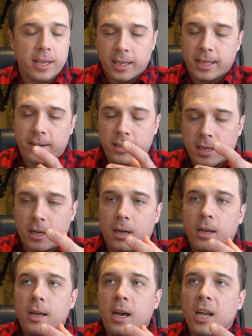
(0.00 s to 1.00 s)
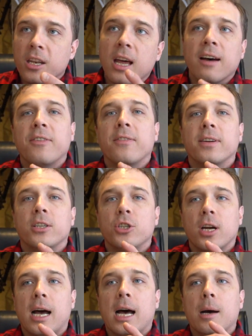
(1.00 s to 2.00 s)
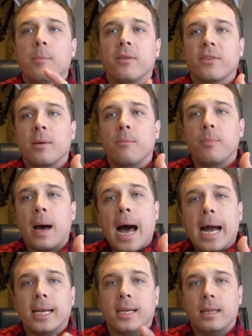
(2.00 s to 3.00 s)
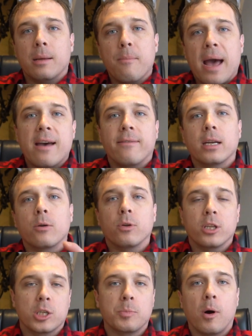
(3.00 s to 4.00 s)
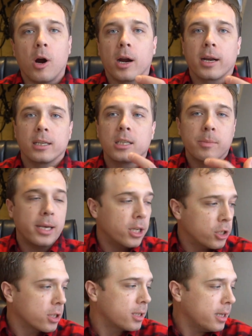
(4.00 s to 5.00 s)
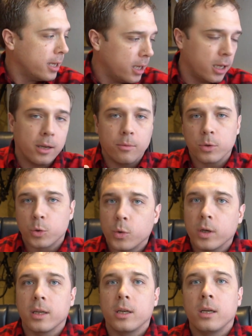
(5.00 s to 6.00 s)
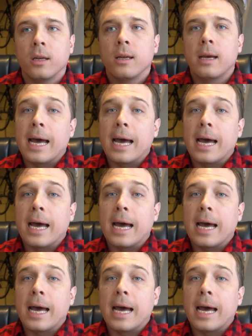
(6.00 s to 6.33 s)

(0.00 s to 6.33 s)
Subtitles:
I thought they had done enough of a job of combining the Mavic with the Spark, and to me, it was really,